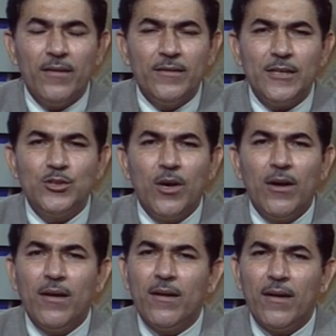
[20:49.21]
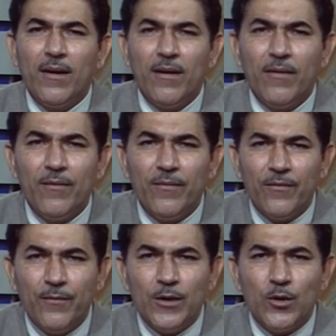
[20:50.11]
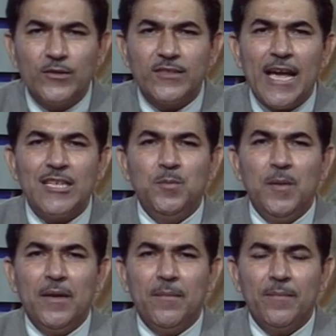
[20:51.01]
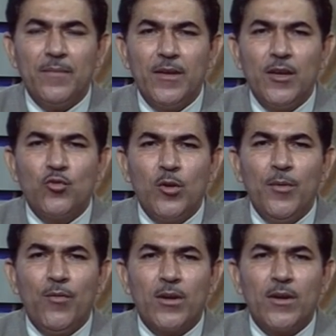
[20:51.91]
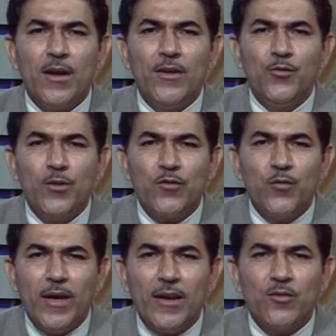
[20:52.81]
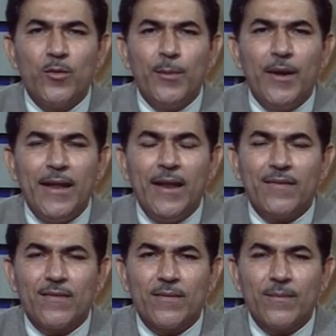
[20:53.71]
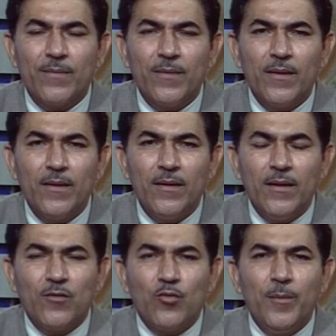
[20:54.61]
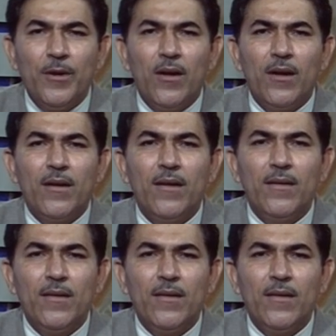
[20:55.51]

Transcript: Windows XP, it could be what Unixware, it could be Linux, it could be your